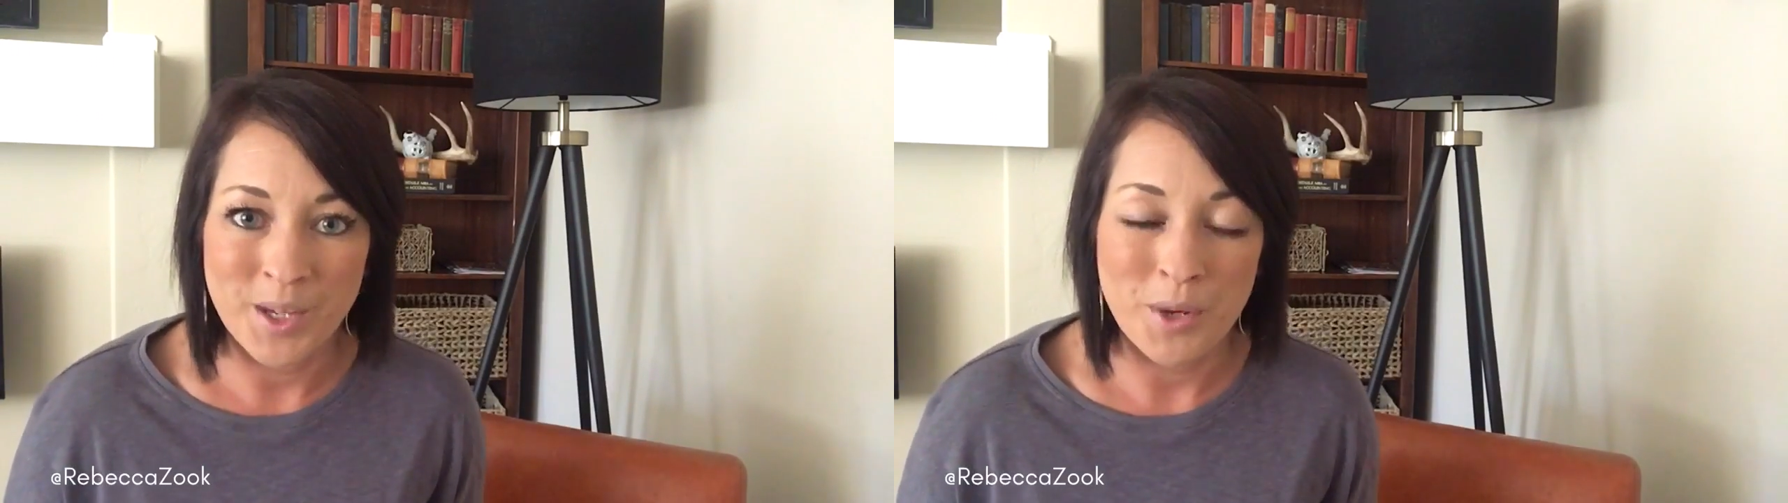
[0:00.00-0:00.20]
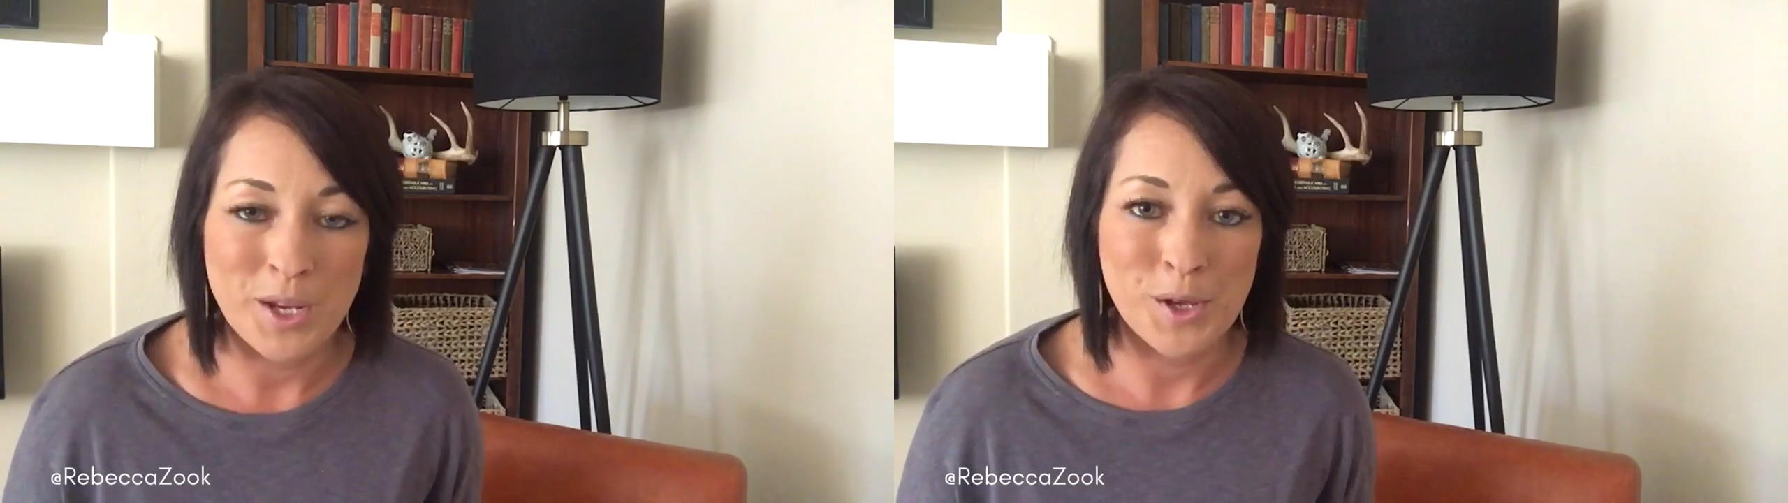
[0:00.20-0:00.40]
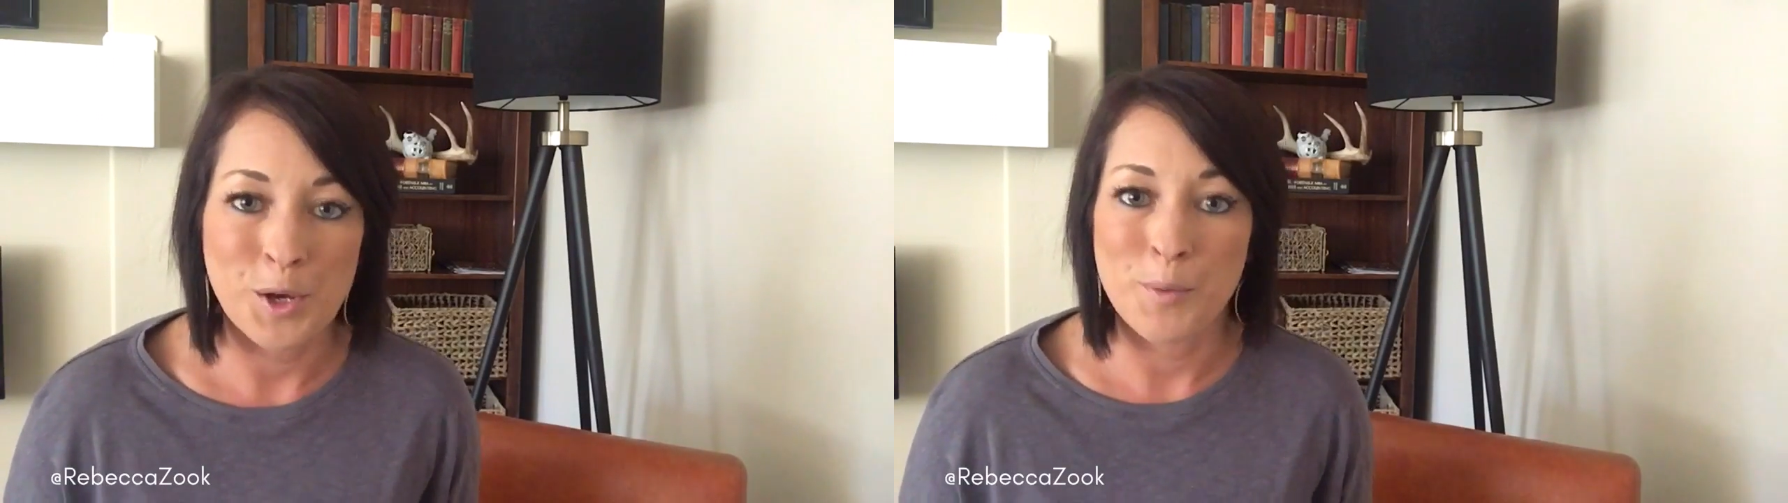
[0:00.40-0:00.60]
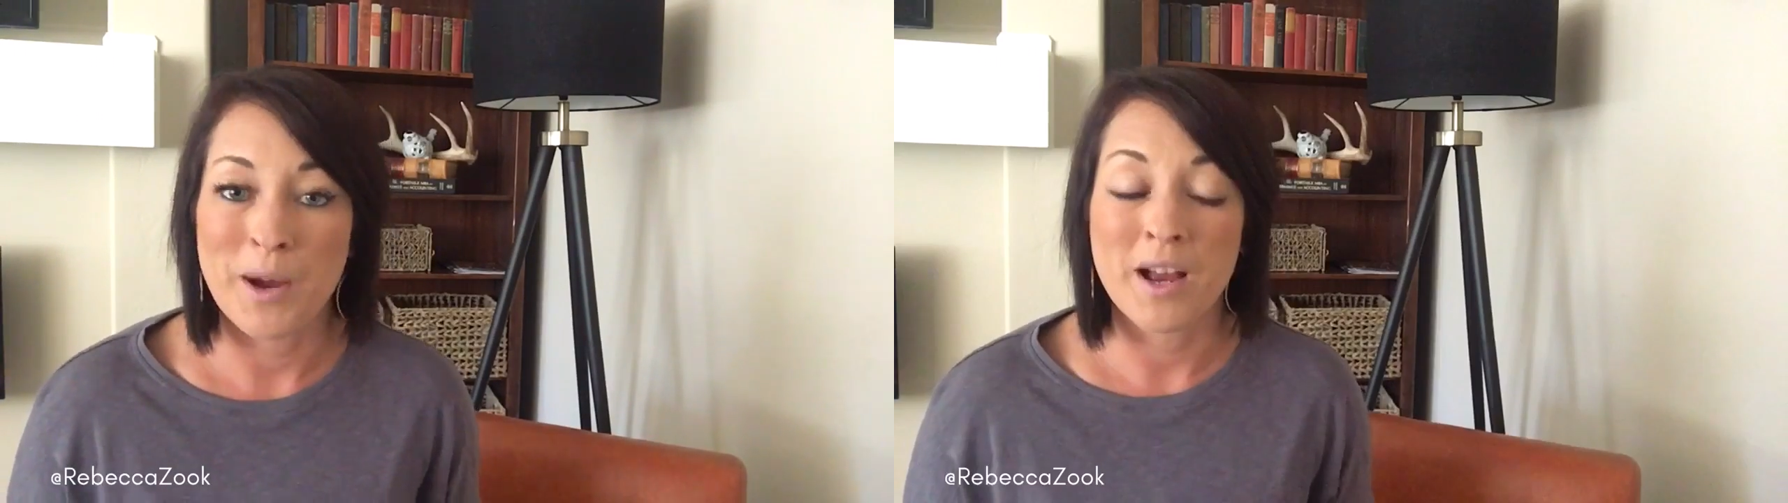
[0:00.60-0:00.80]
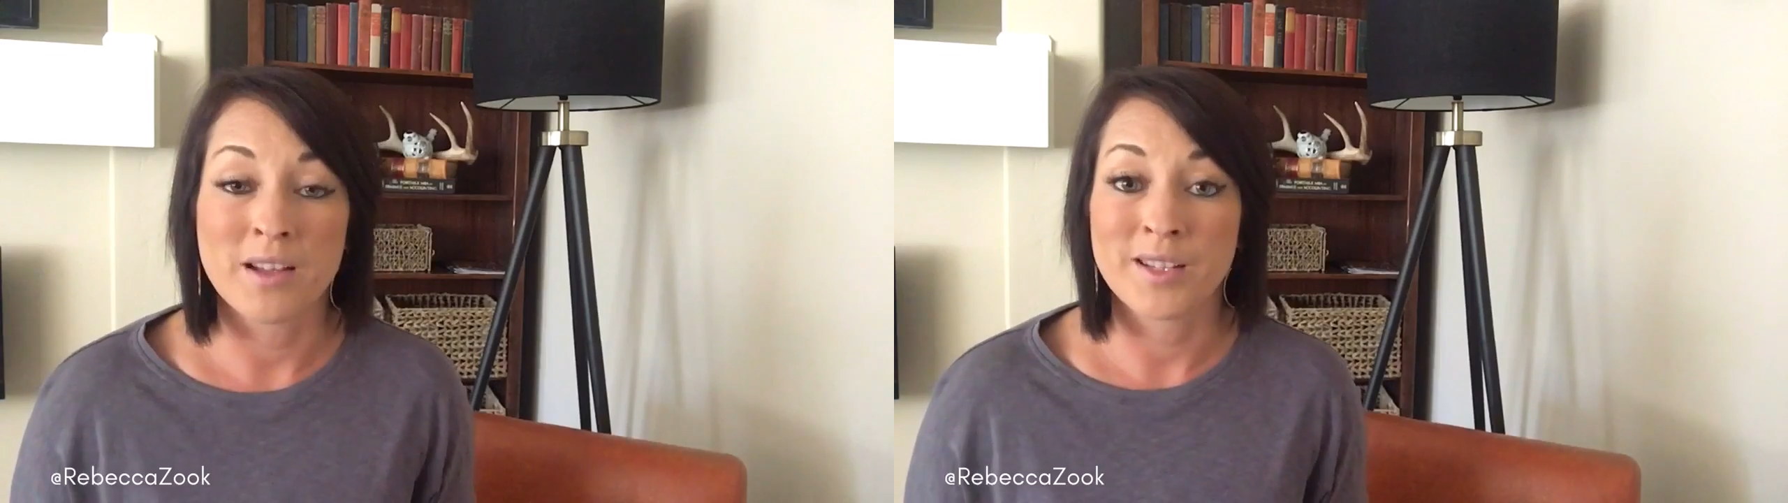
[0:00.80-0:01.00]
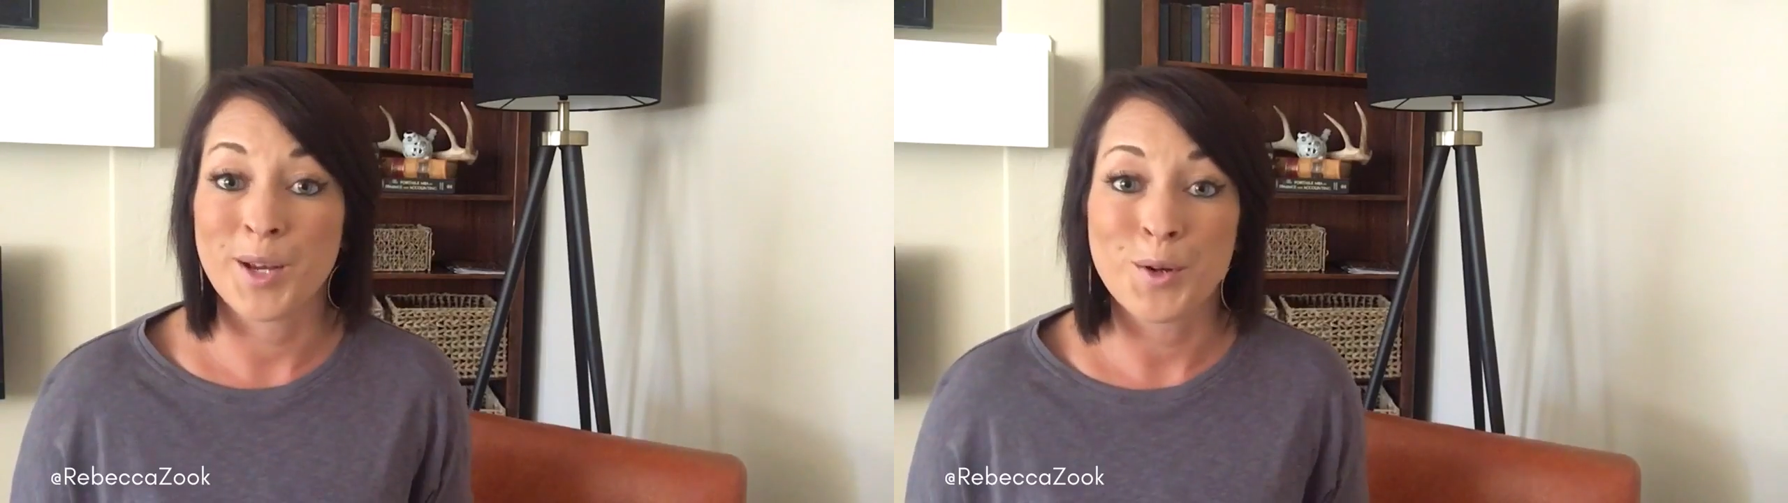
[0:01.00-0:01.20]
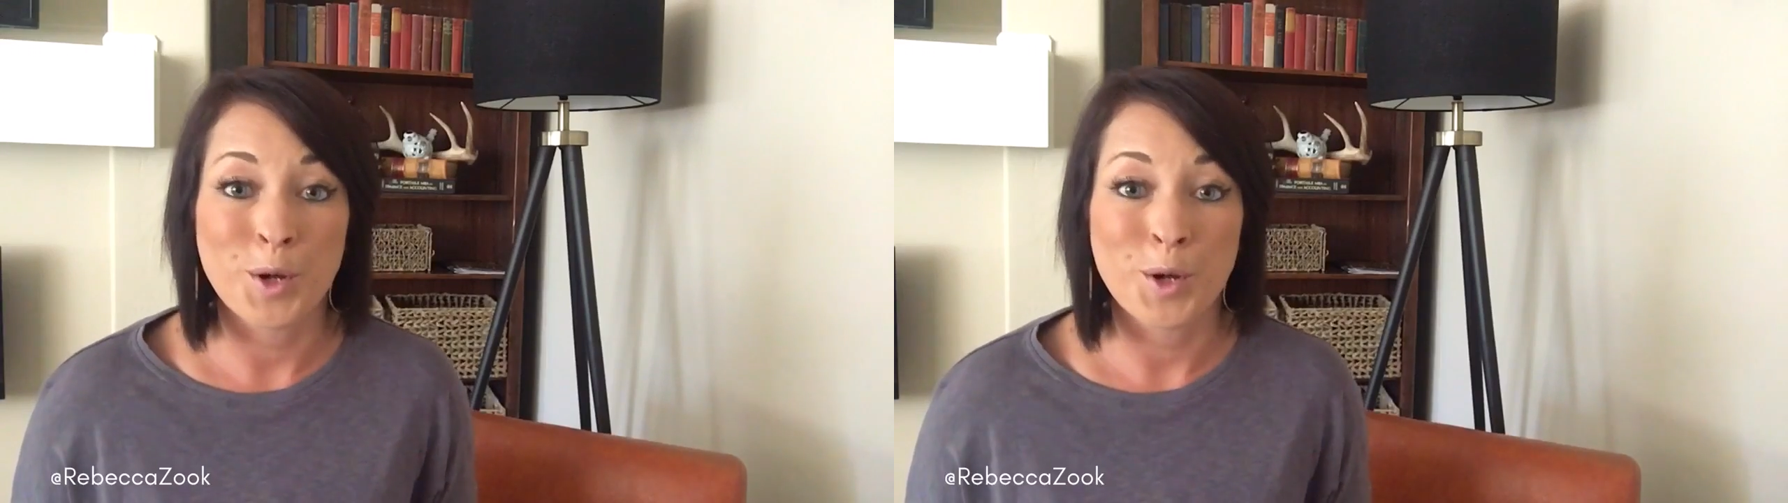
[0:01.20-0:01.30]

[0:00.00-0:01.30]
A week can go by, a cycle